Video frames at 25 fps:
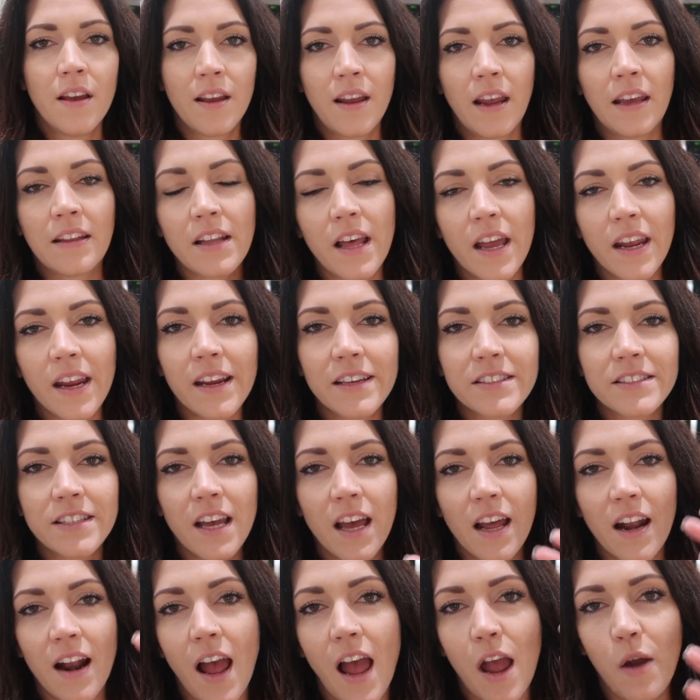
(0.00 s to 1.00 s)
And like I
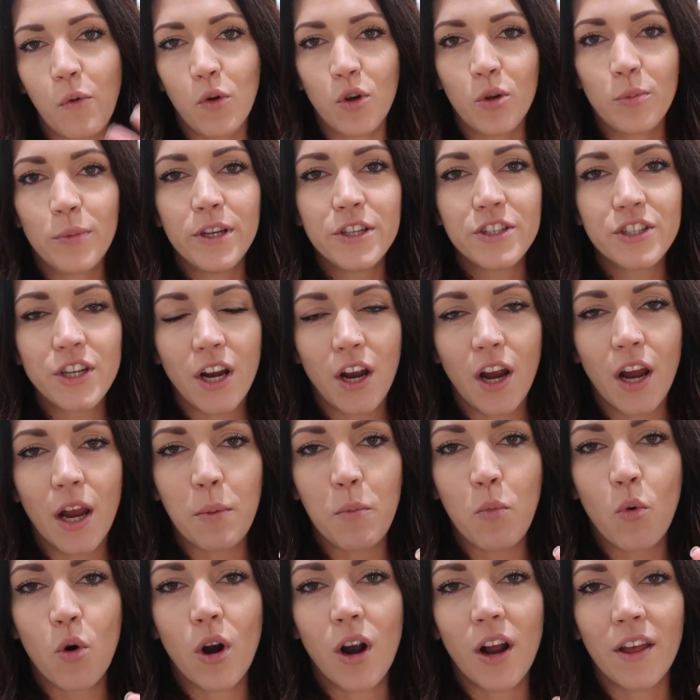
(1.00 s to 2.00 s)
said, I will be
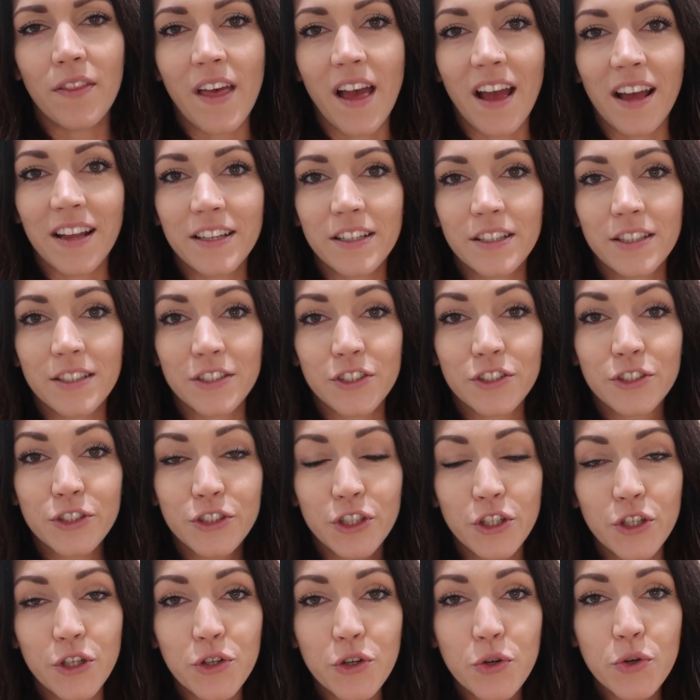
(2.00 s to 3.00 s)
sharing more on that
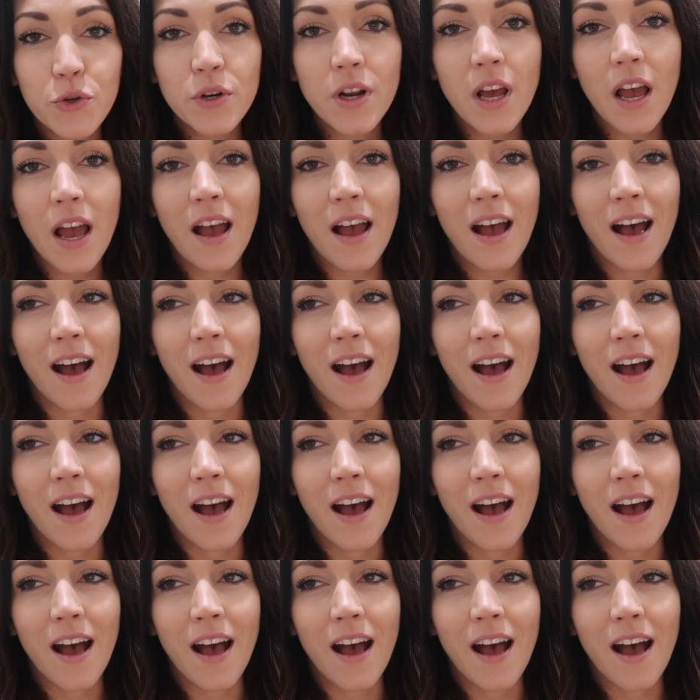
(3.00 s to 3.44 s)
soon.